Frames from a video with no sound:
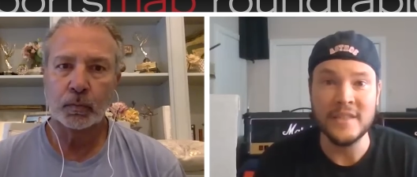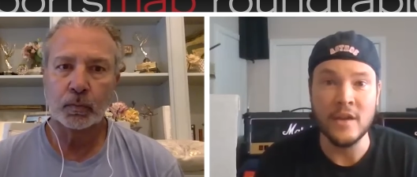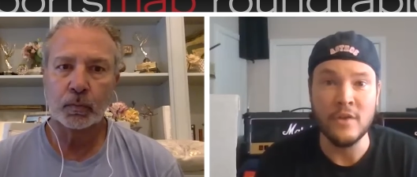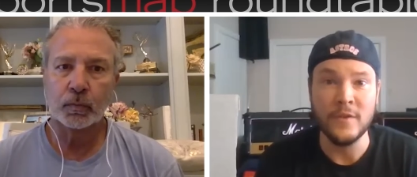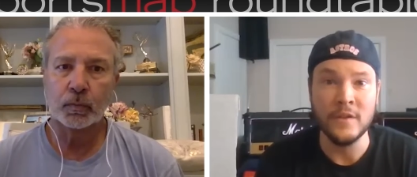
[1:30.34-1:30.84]

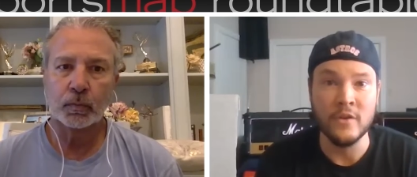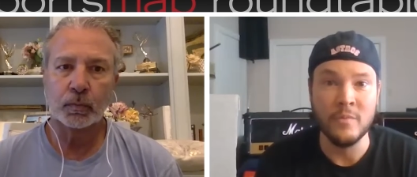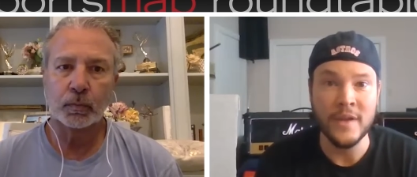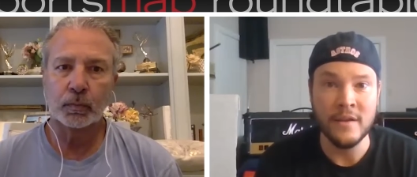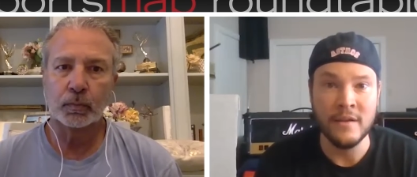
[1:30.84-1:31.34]
Speaker 1: himself a
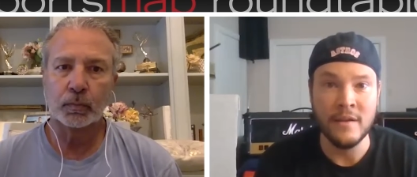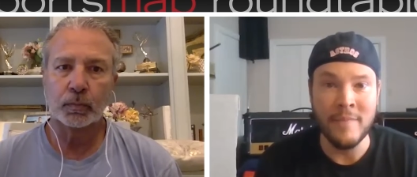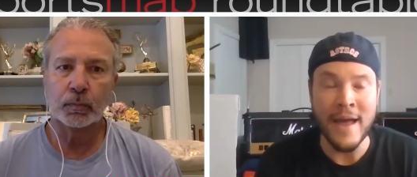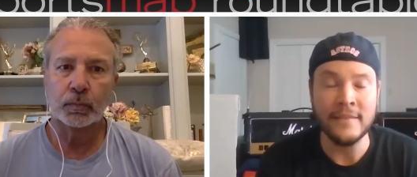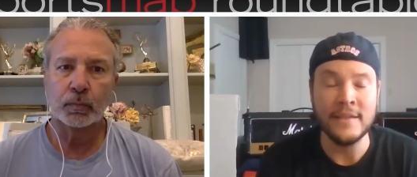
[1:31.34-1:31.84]
little bit
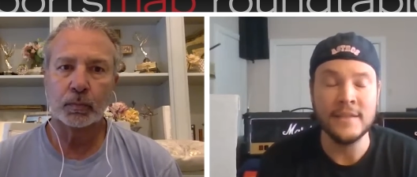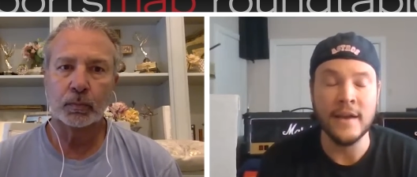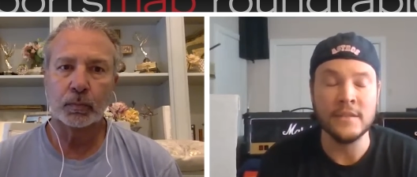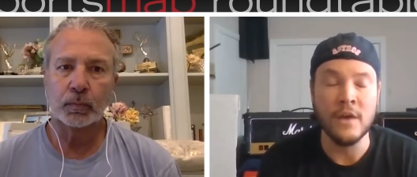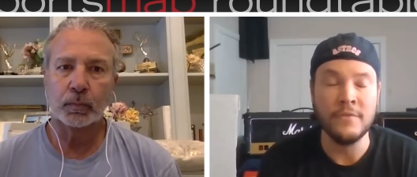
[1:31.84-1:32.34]
and, and back
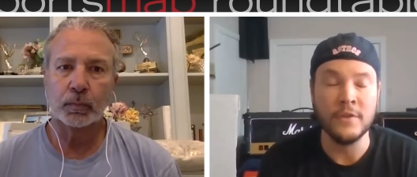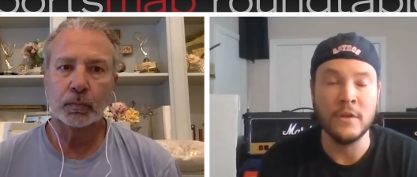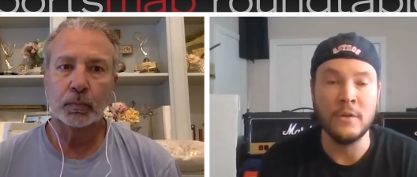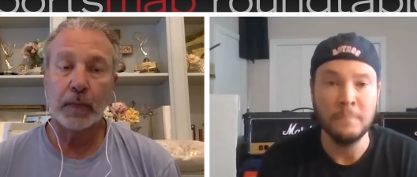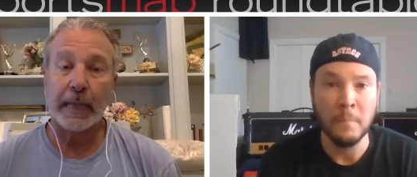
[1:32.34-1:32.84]
these guys off
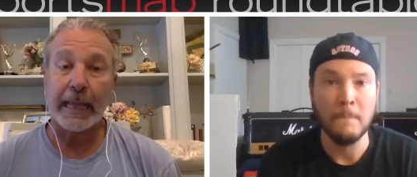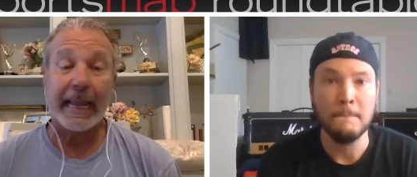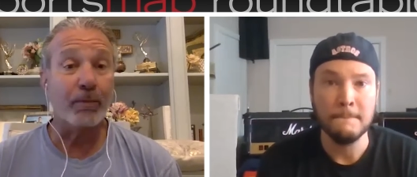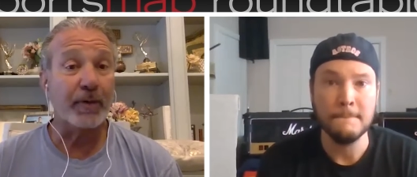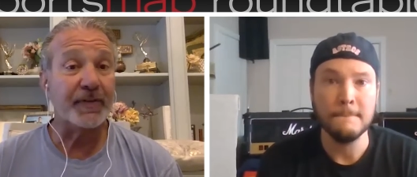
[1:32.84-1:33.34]
a little.
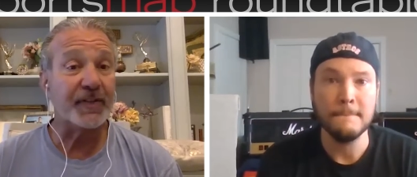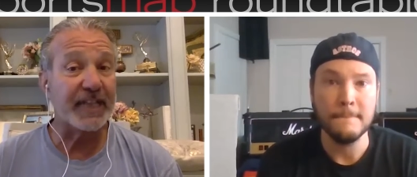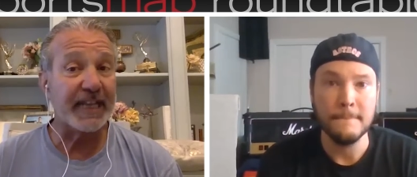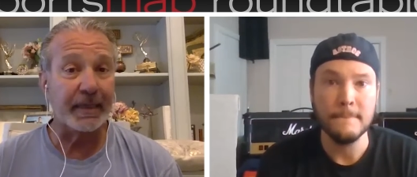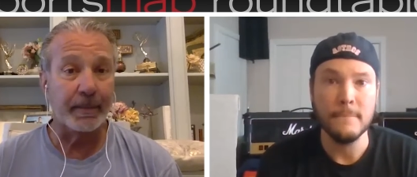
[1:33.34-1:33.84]
Speaker 2: And we've
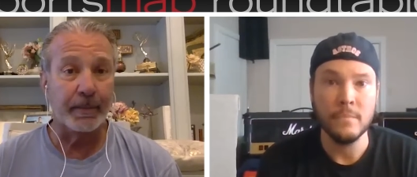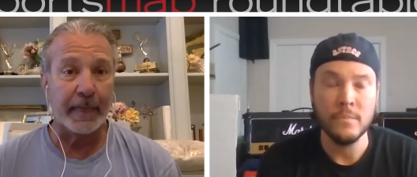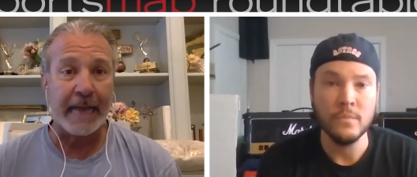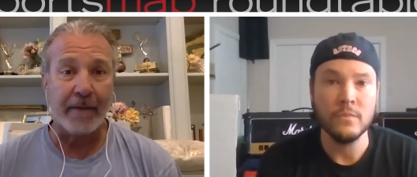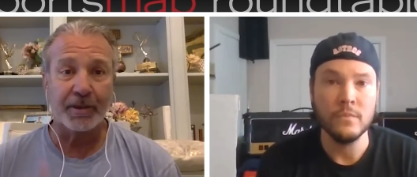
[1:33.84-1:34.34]
seen him,
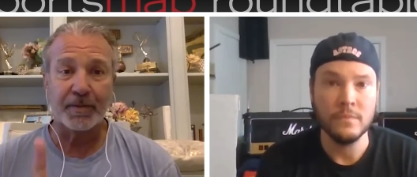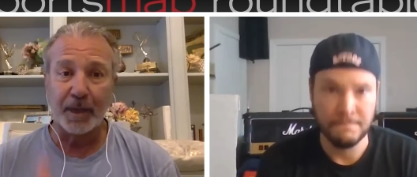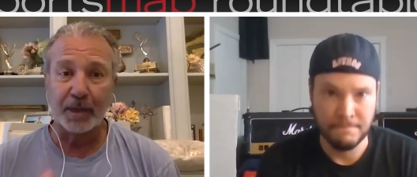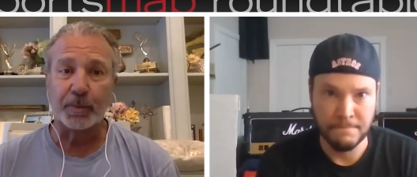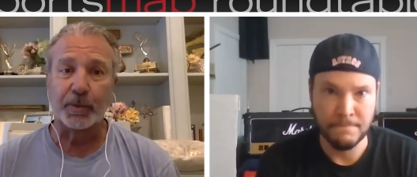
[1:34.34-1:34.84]
and now it's
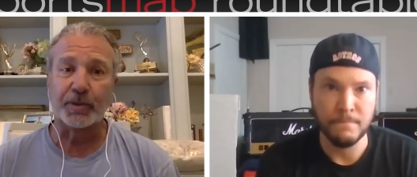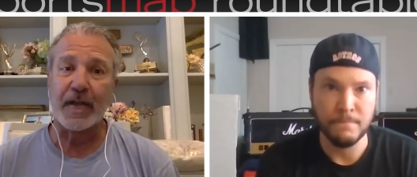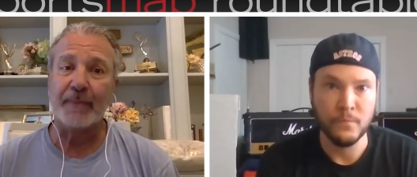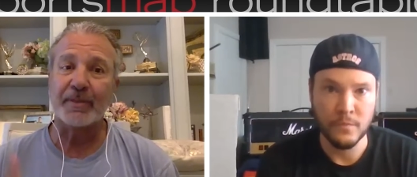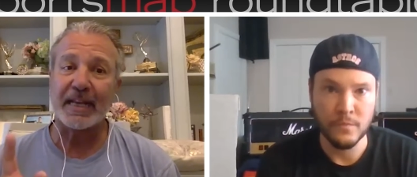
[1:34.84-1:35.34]
multiple
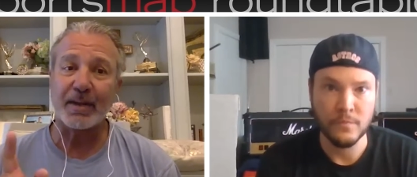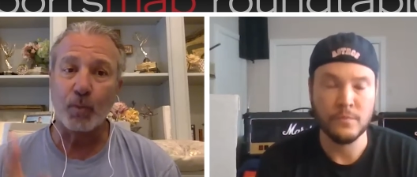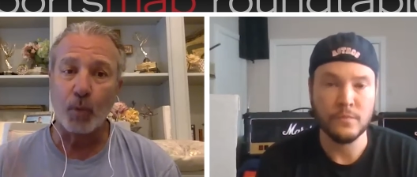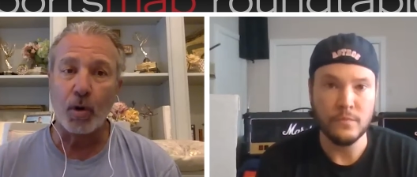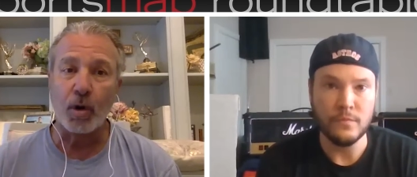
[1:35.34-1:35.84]
times that
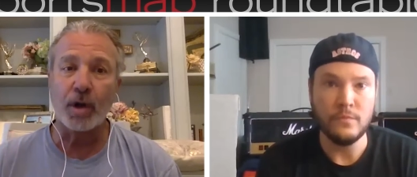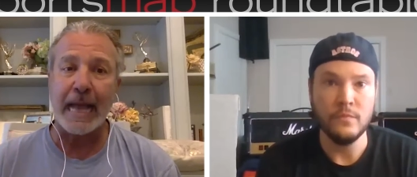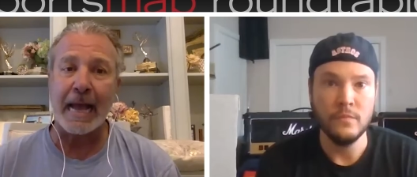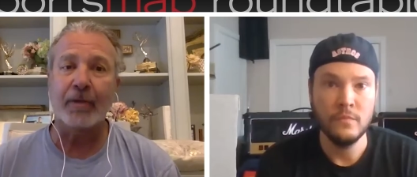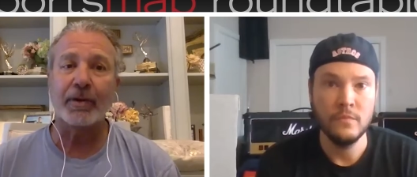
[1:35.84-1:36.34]
he worn
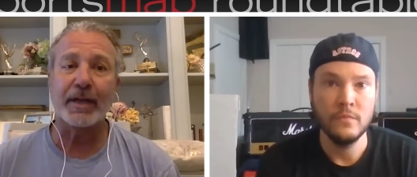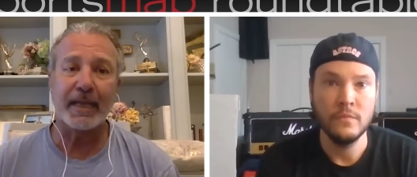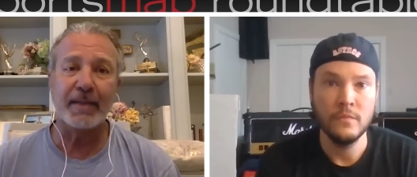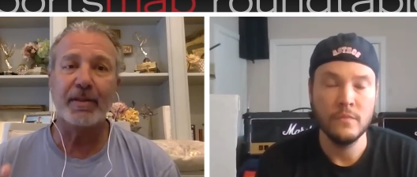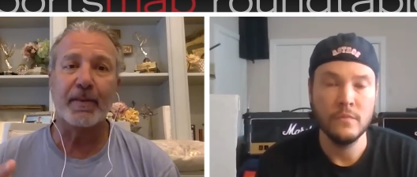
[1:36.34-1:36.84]
out
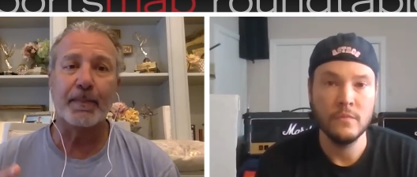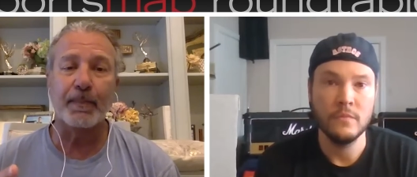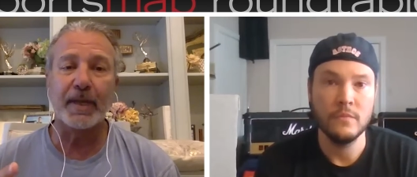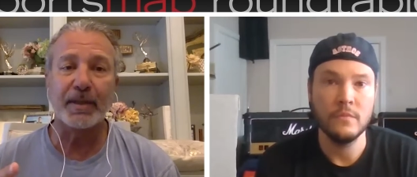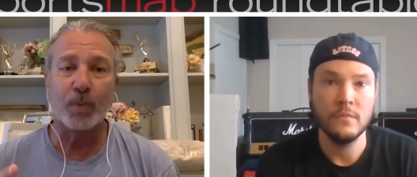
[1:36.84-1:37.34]
in the
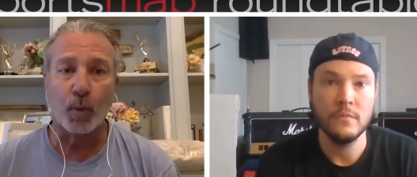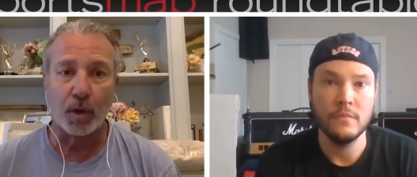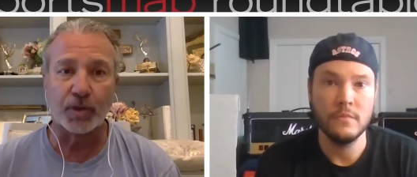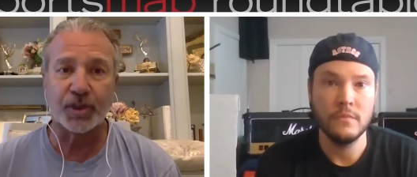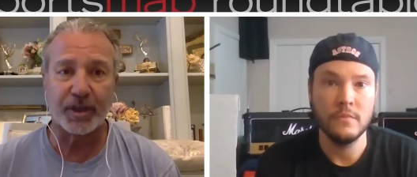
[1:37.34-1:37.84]
in the
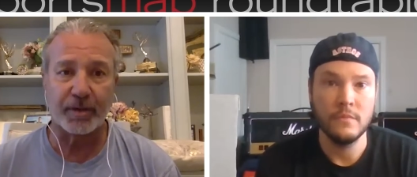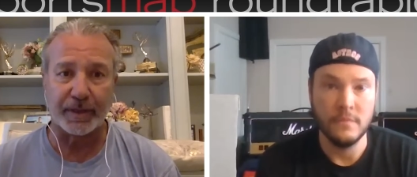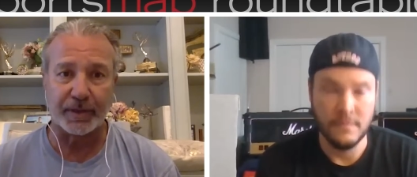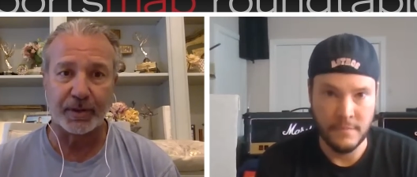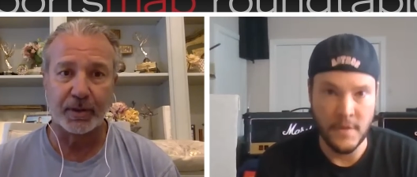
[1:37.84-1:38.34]
World
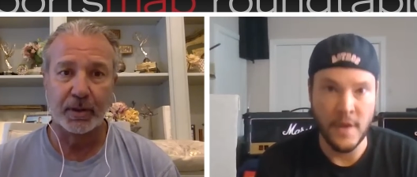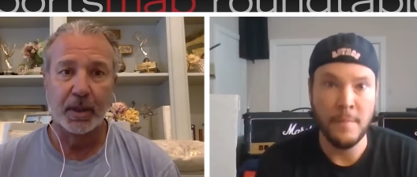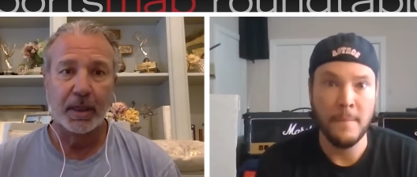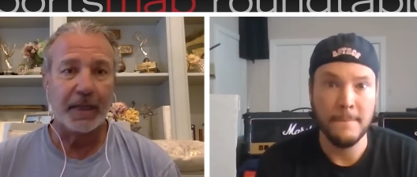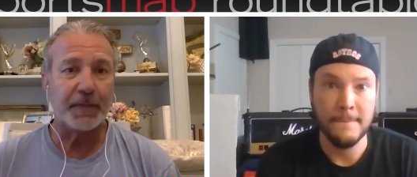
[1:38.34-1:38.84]
Series.
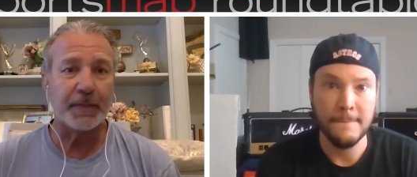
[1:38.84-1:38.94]
Yep. And he's